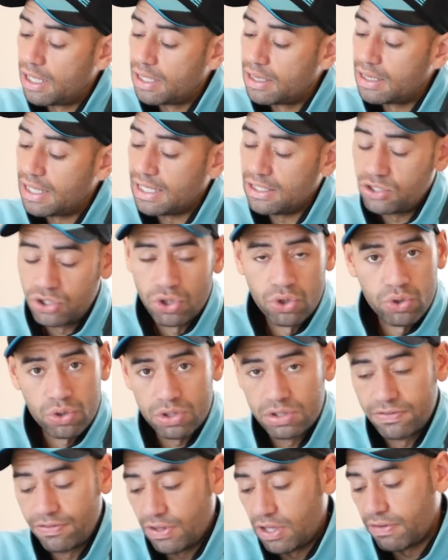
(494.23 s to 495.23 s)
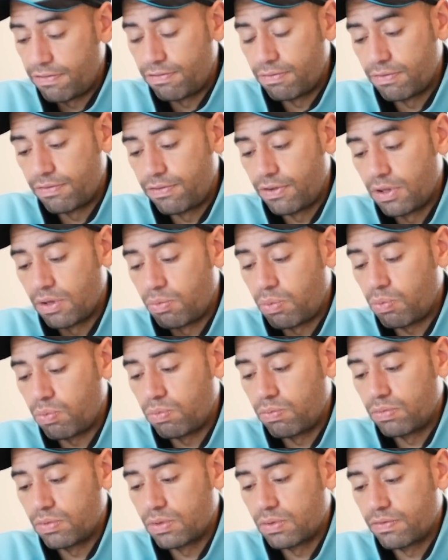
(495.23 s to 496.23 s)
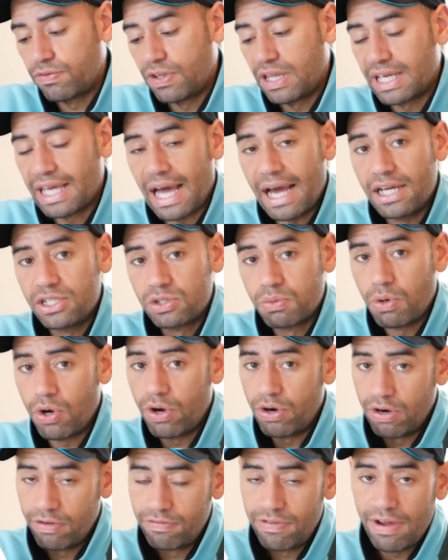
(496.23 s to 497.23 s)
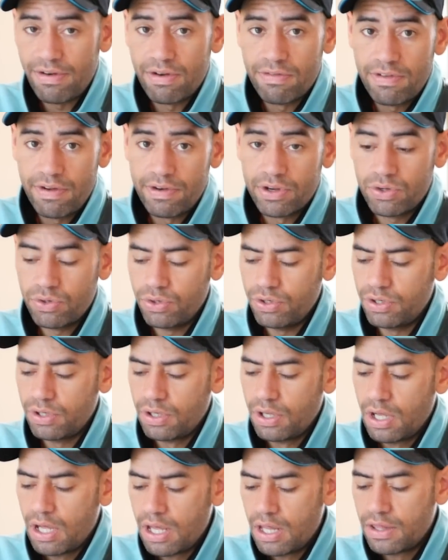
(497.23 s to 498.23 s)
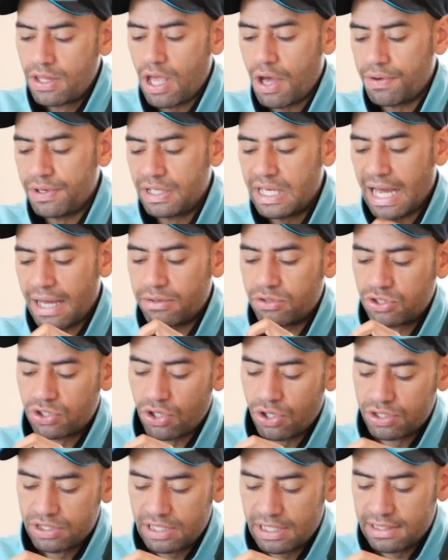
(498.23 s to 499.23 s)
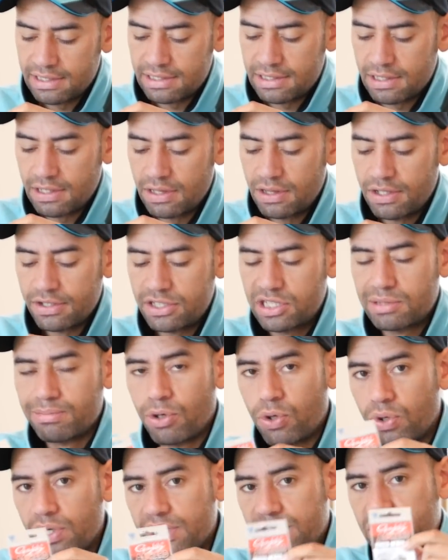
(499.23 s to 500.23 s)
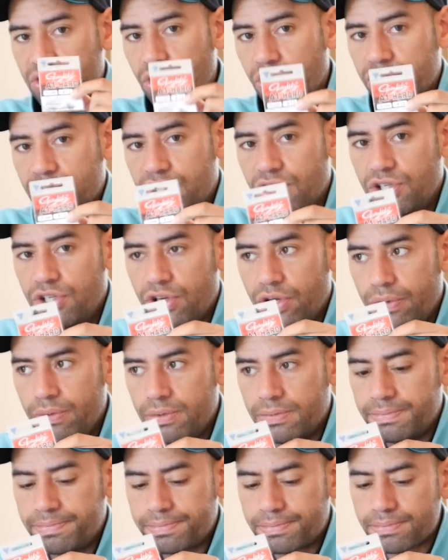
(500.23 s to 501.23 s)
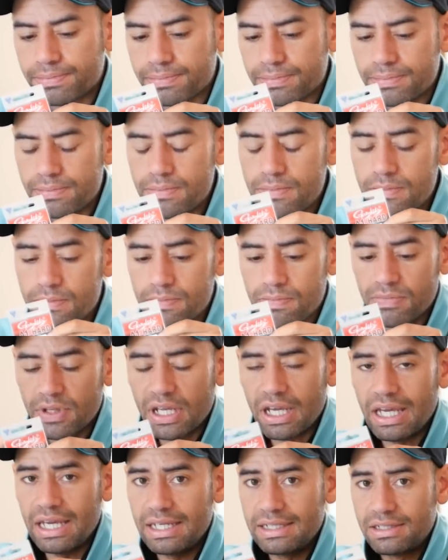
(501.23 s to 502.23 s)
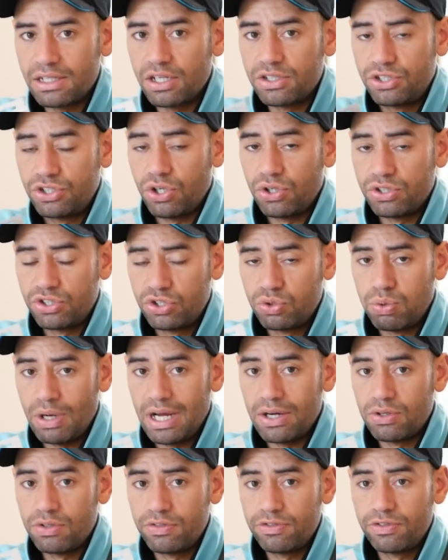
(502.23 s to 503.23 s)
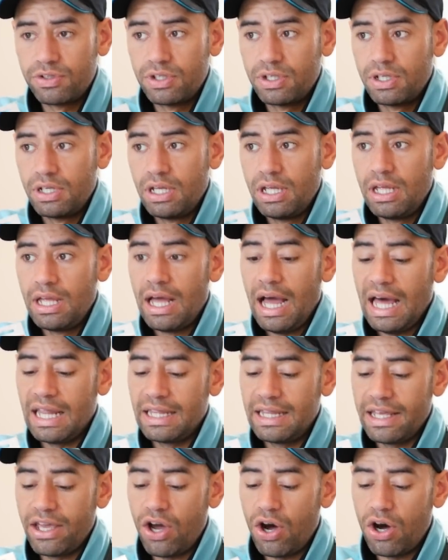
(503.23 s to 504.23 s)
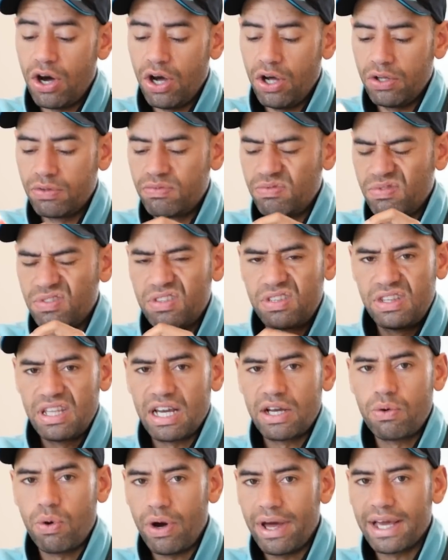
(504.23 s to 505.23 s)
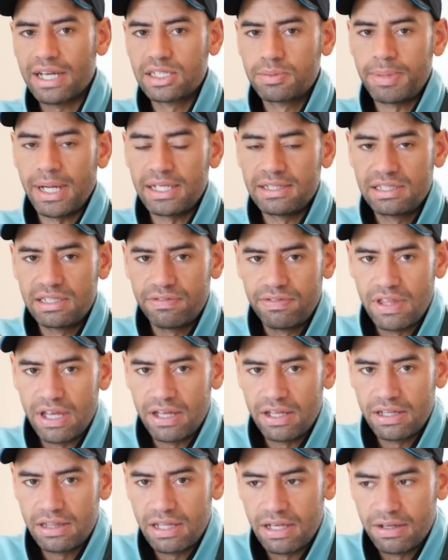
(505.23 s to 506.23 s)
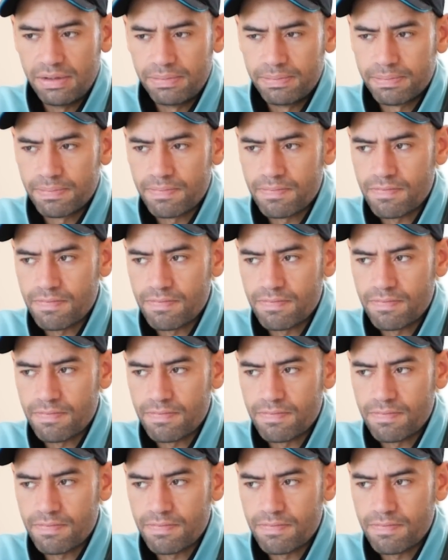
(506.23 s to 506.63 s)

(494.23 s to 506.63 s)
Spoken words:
These hooks for the gauge wire are very good. The only downside is the smallest size they do is a size 12, and they're quite expensive. They're